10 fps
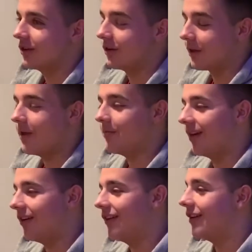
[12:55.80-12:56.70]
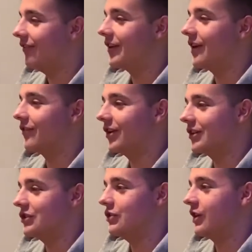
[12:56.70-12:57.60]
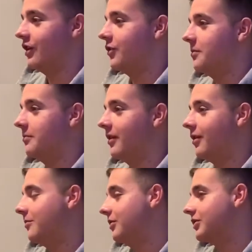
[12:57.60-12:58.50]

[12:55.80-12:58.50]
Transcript: I'm getting better. I think every lesson you get a little bit better.